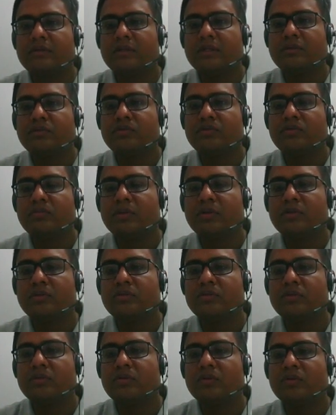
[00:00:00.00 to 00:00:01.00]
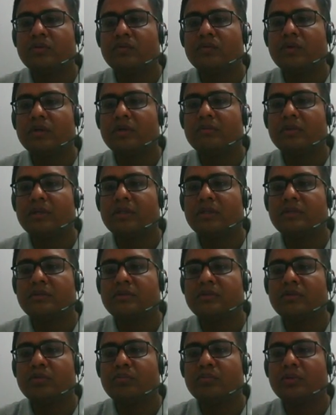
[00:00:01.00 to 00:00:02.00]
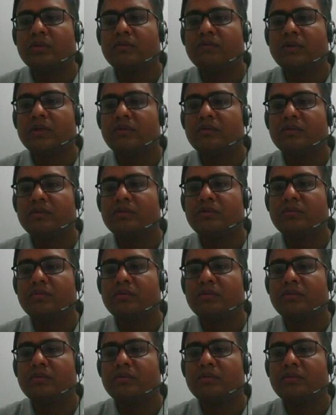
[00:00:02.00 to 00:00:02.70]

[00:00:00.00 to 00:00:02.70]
that should be also equal to 1 minus 0.5, which will be